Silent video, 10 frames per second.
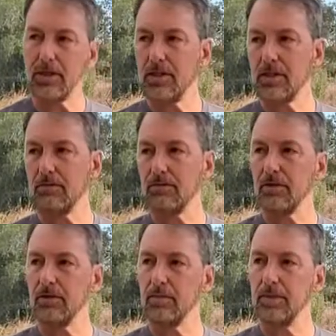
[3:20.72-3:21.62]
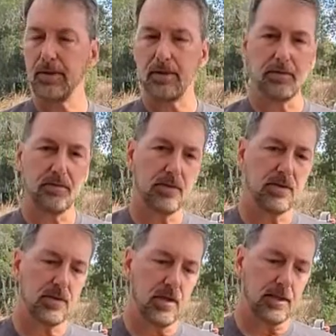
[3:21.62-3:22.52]
that's a real good beer, real
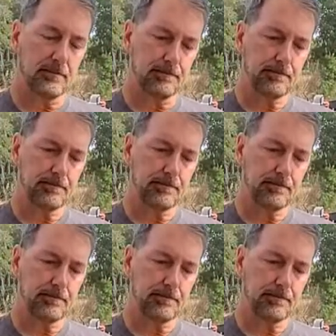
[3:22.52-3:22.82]
solid.